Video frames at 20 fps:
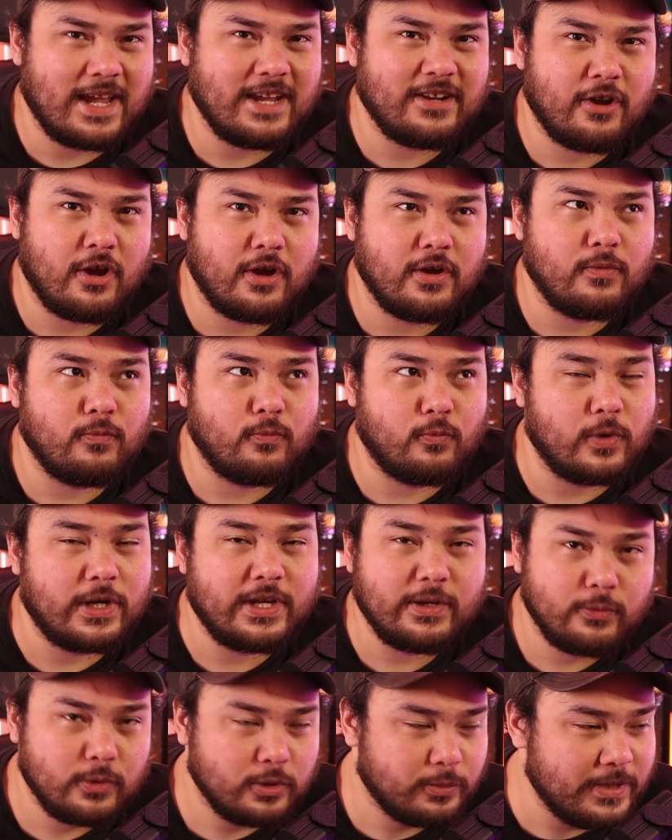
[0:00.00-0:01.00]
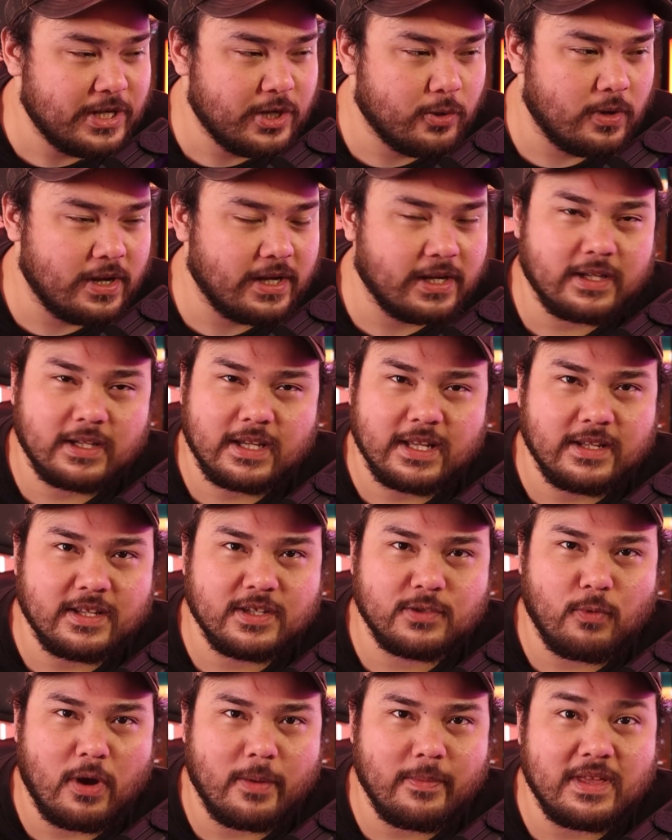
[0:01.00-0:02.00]
Take note, we will be quick and
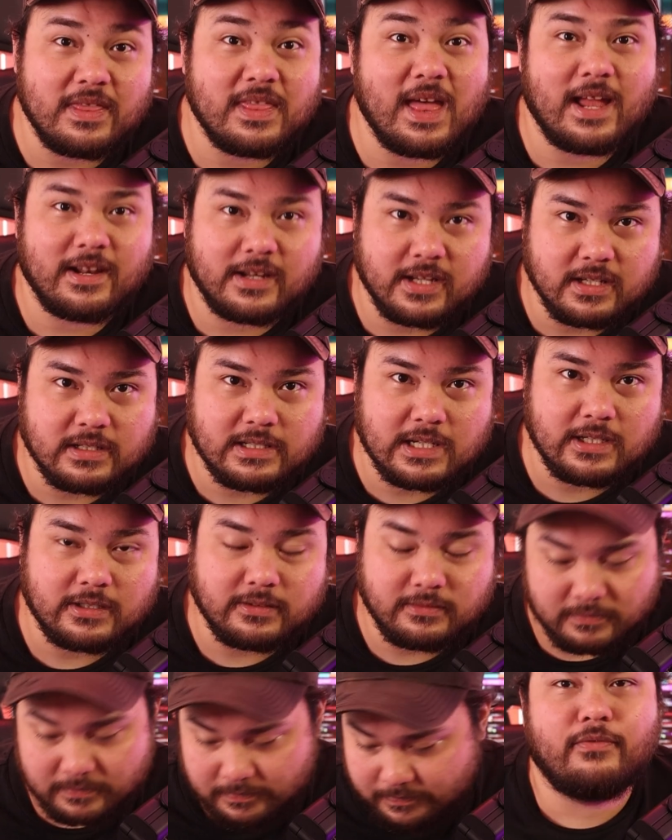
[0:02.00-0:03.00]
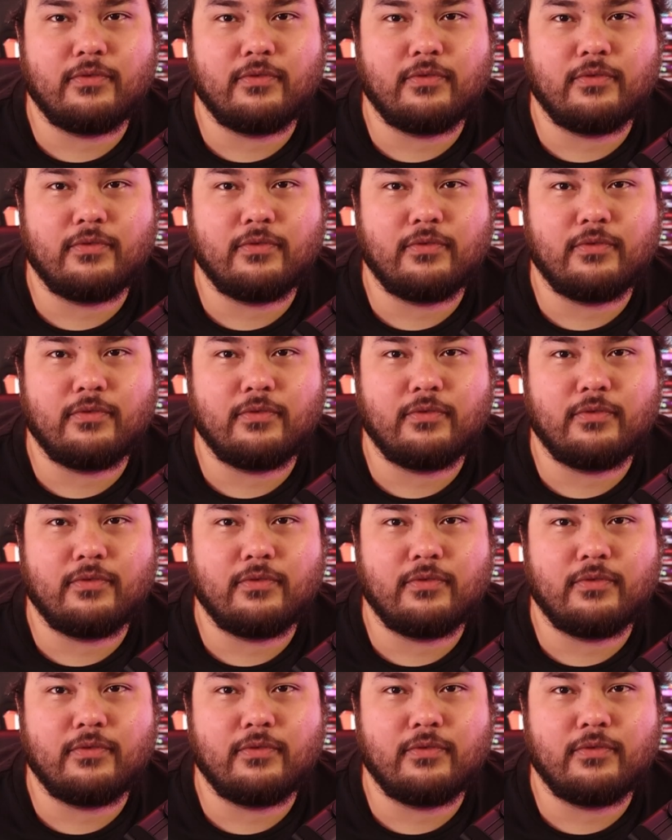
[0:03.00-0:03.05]
this won't be that detailed.